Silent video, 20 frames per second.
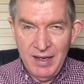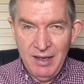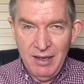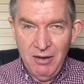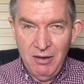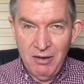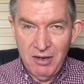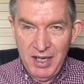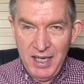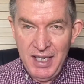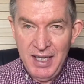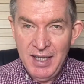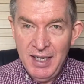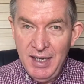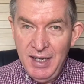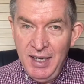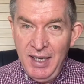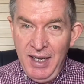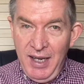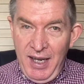Okay?
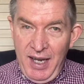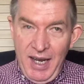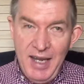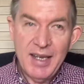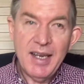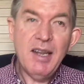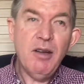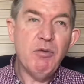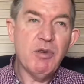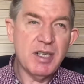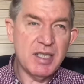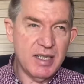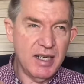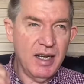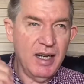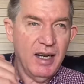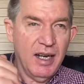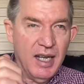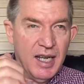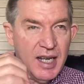And he was
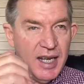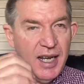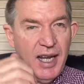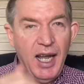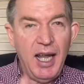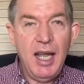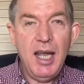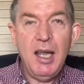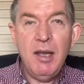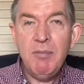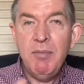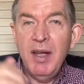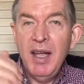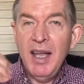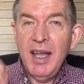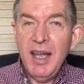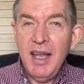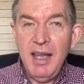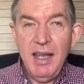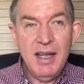he came
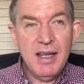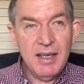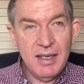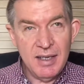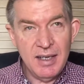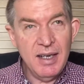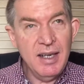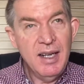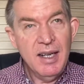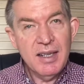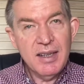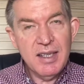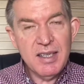in the